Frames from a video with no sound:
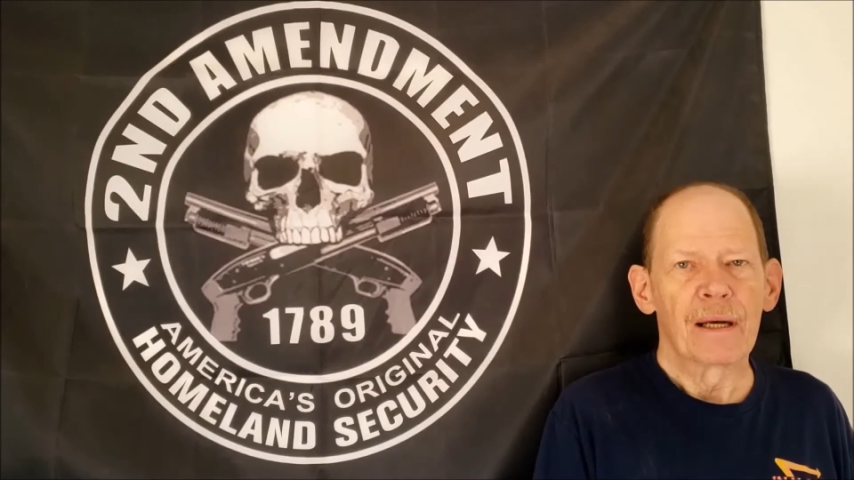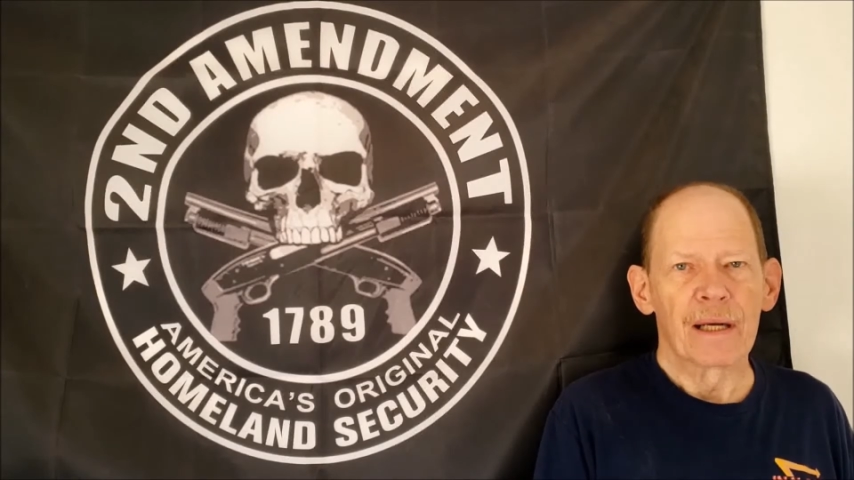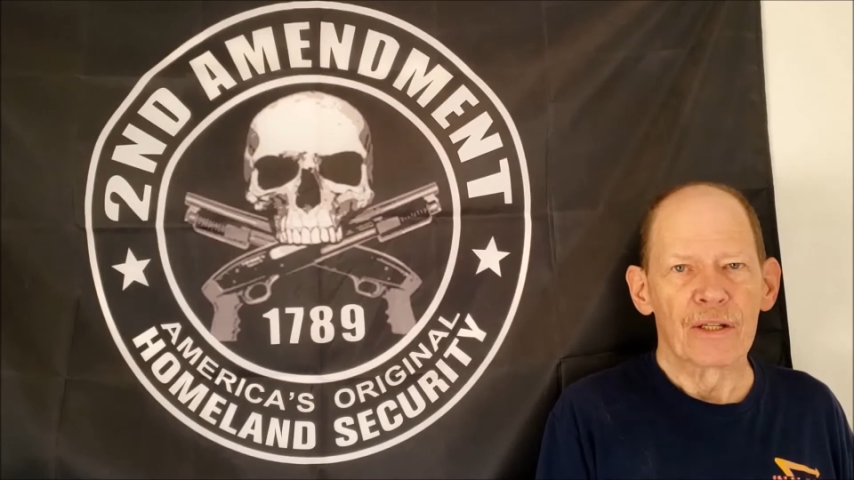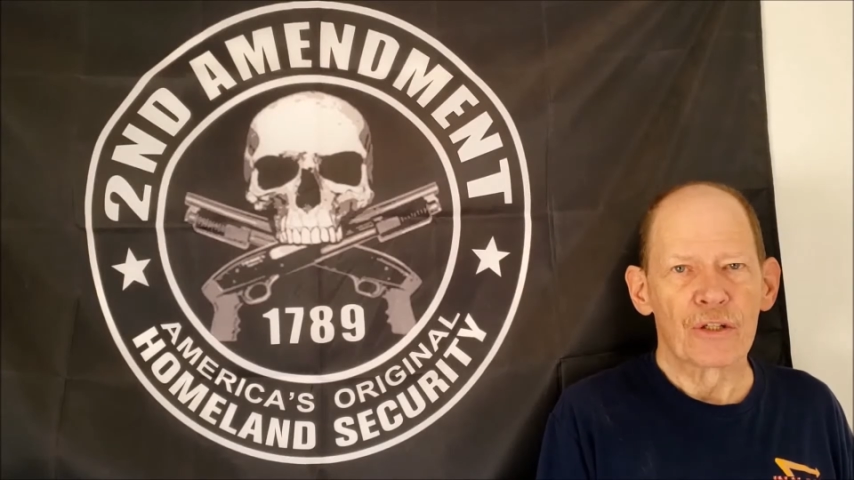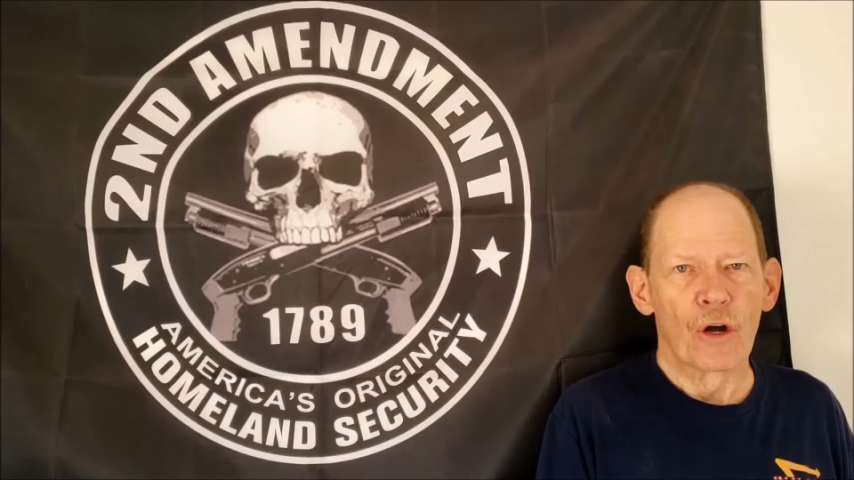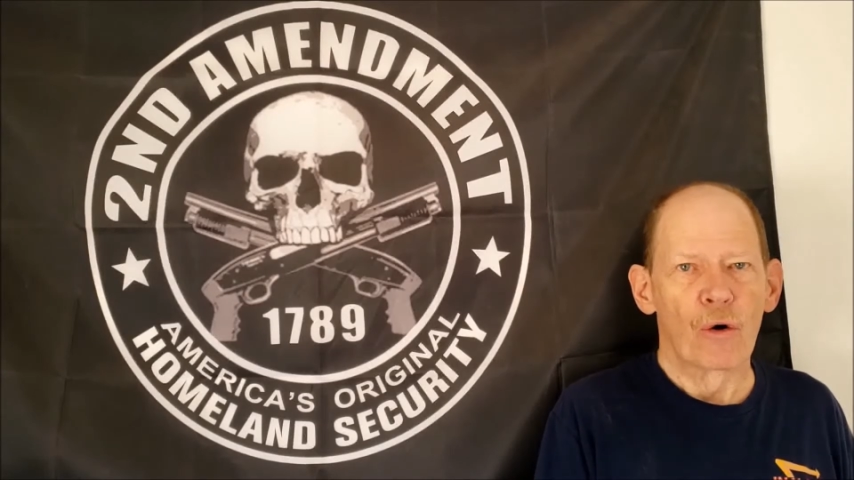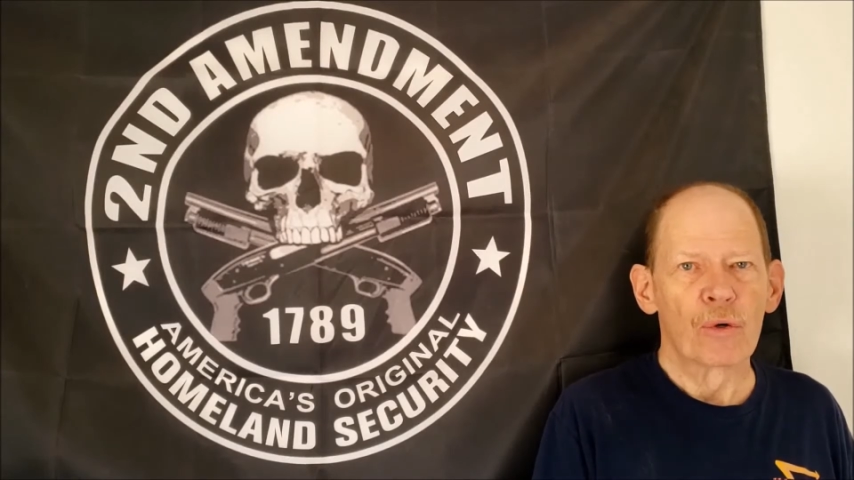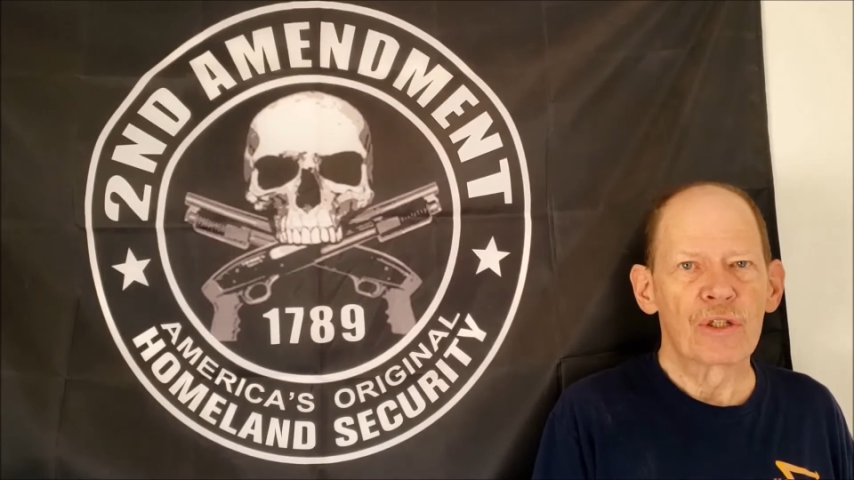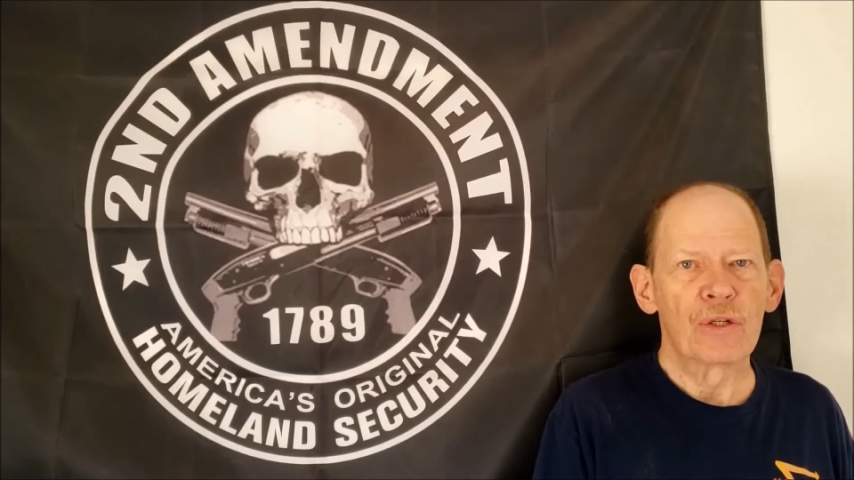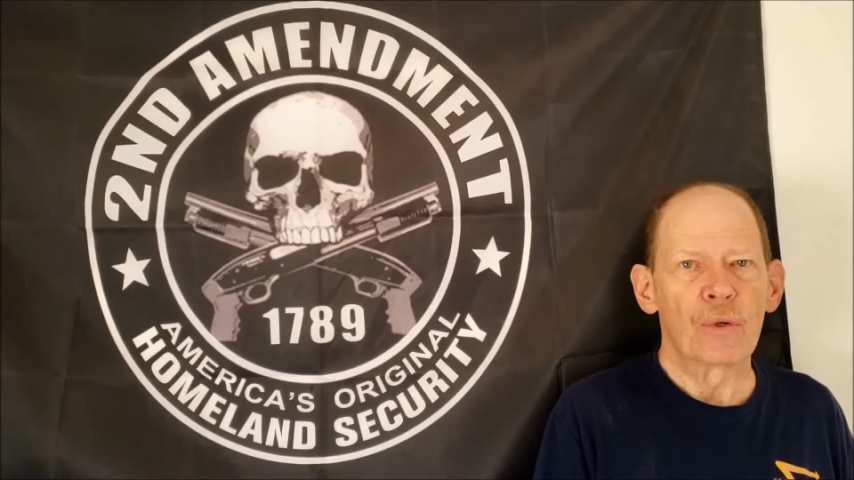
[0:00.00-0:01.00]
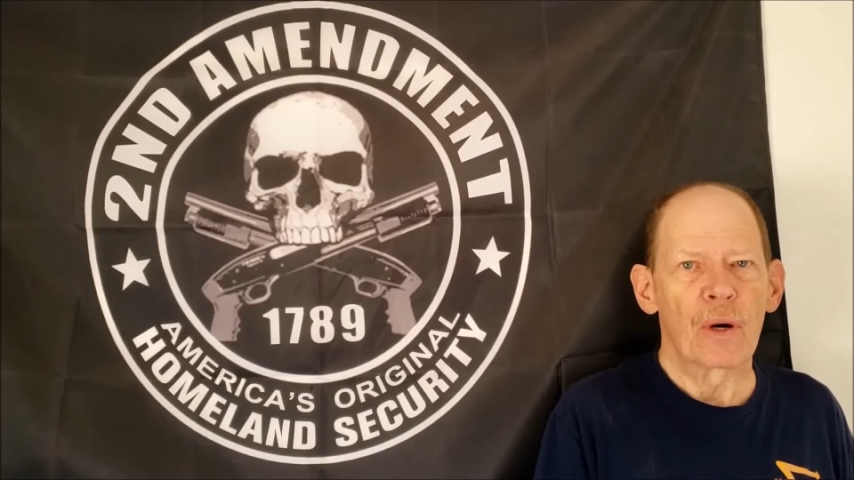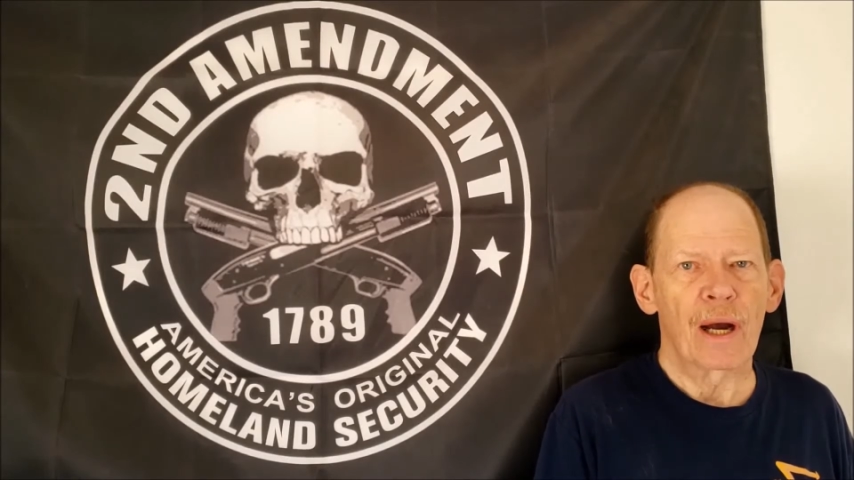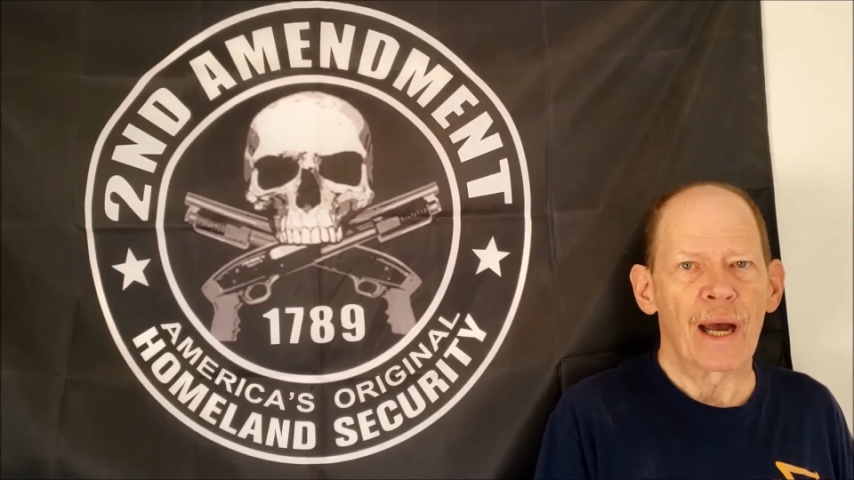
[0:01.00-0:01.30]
is known to